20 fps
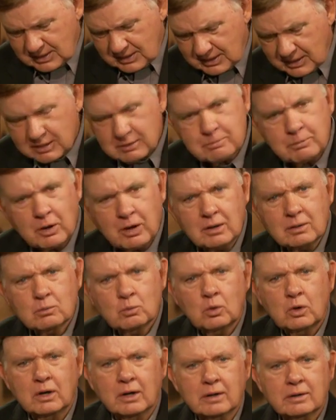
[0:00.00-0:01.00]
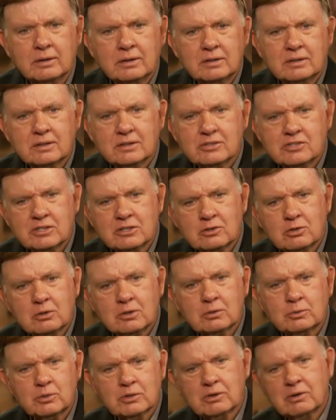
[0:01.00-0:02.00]
And in part one, she
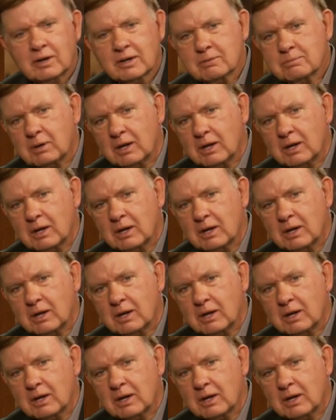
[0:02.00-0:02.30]
talked with Greg